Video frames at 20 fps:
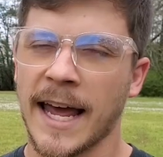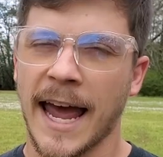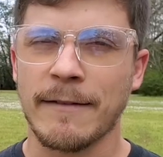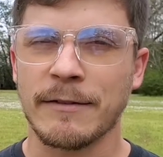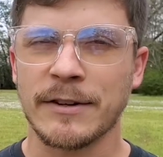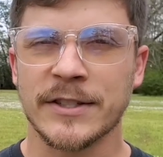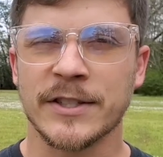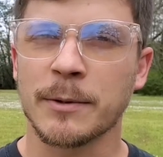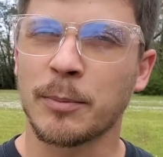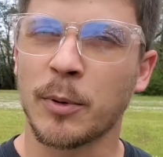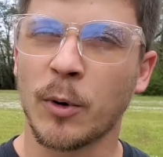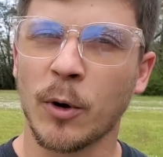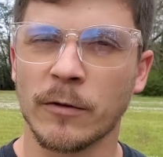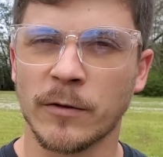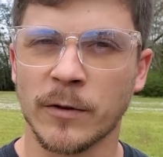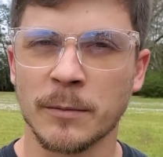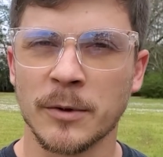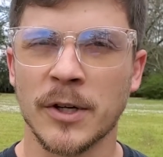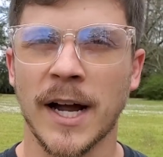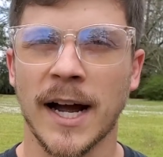Having support
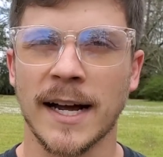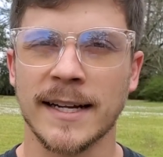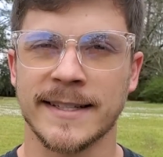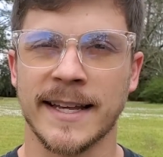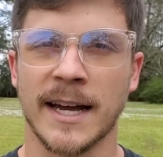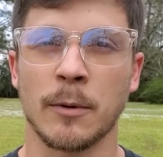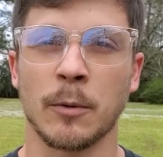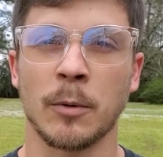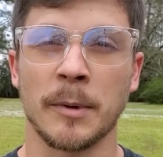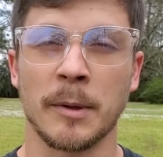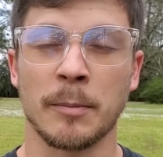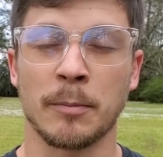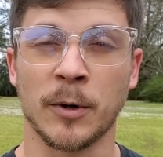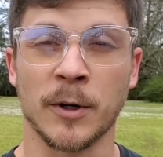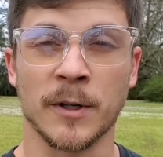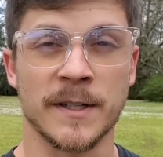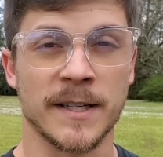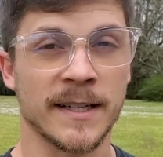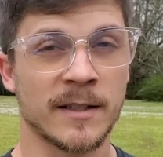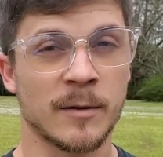from you guys that will be
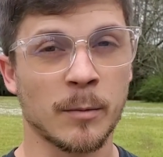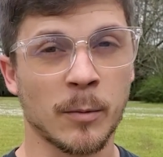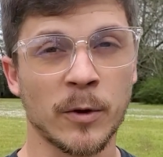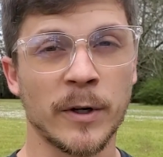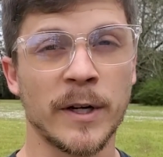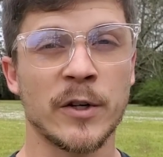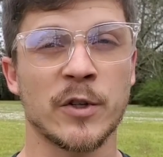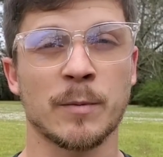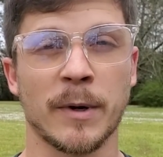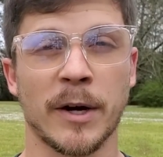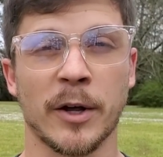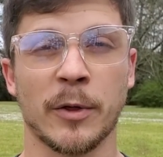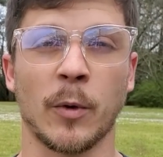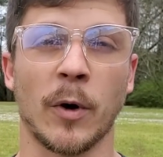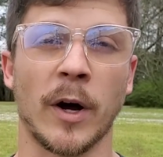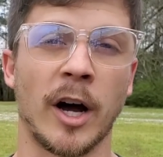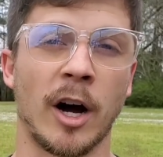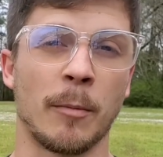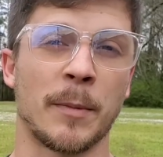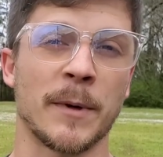predictable each month will
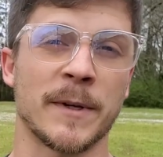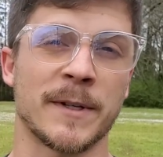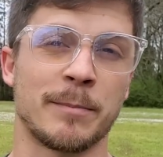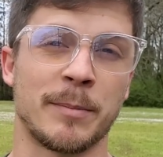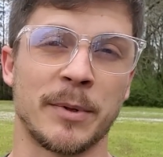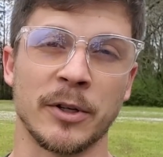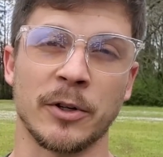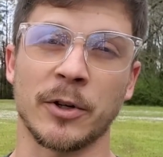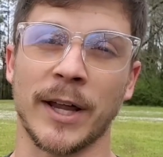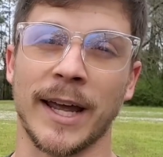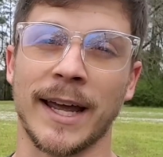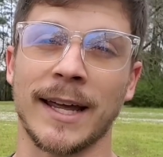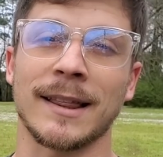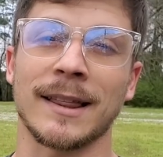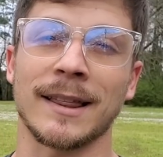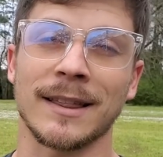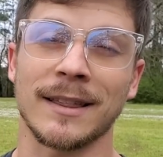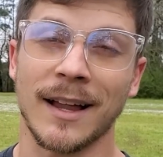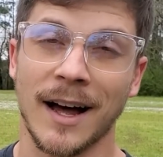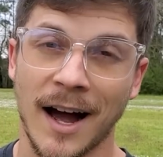help us build a
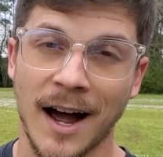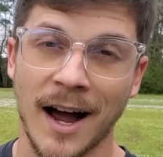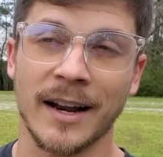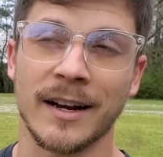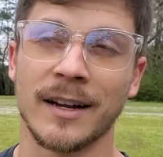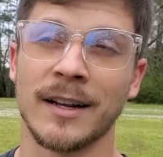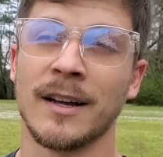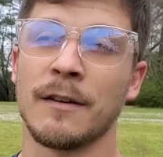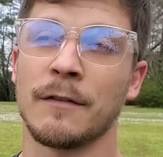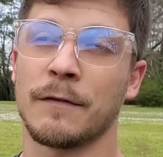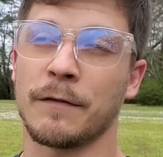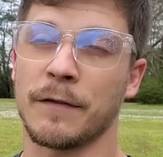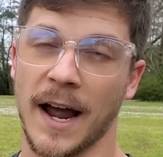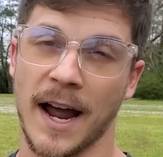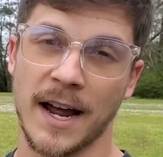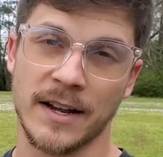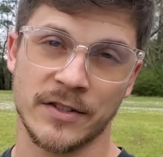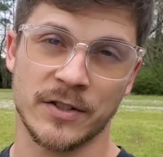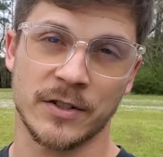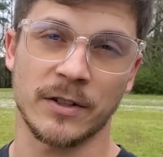lot
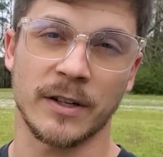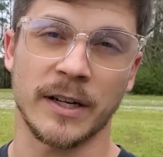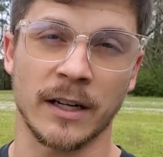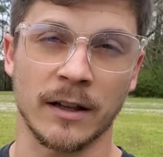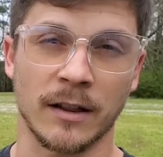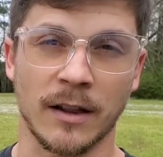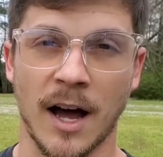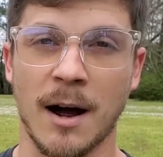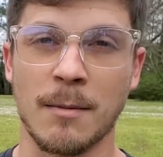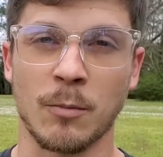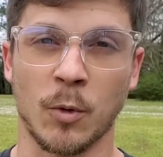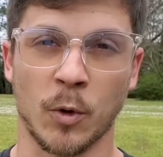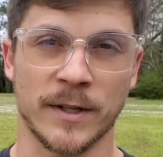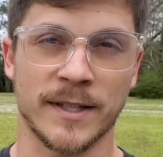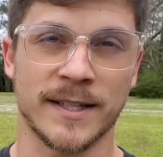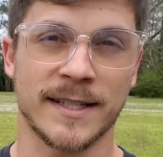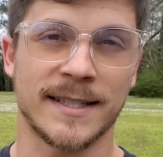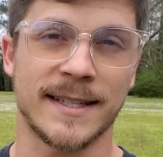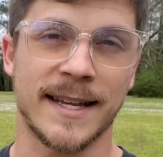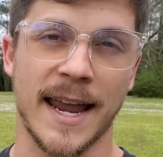faster and a lot more
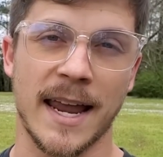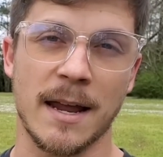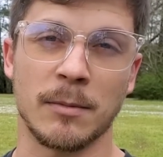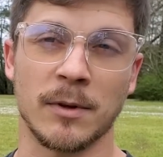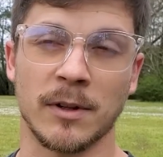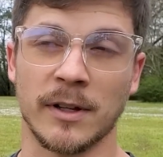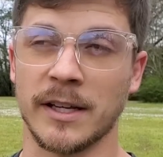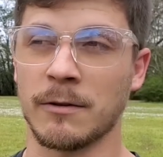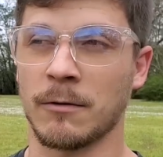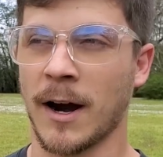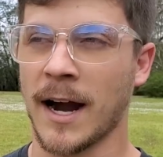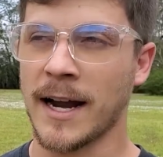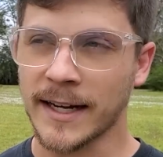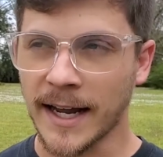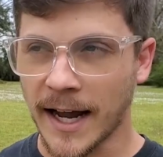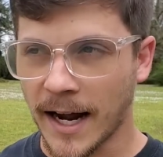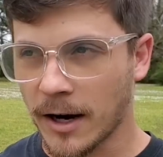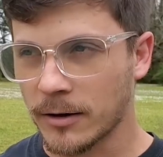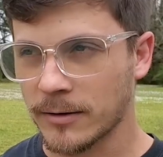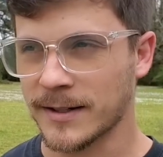stably. Right
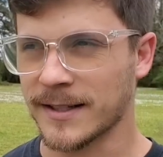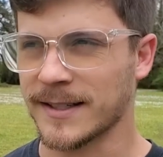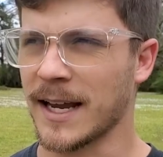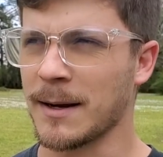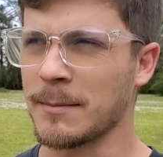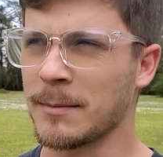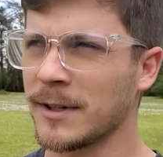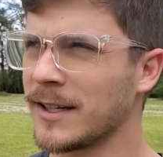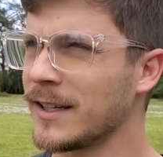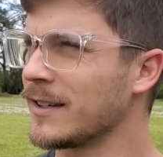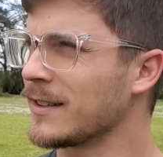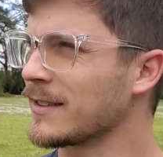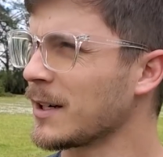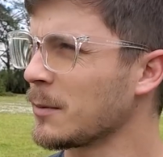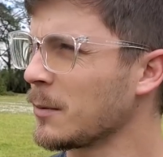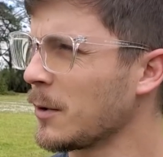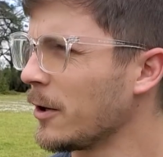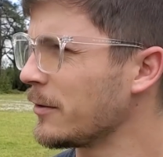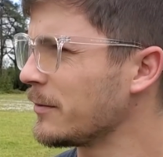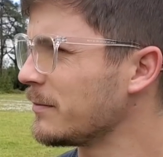now, stably, is that a
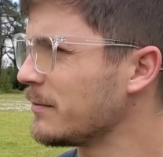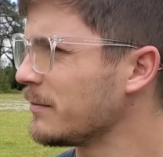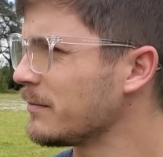word?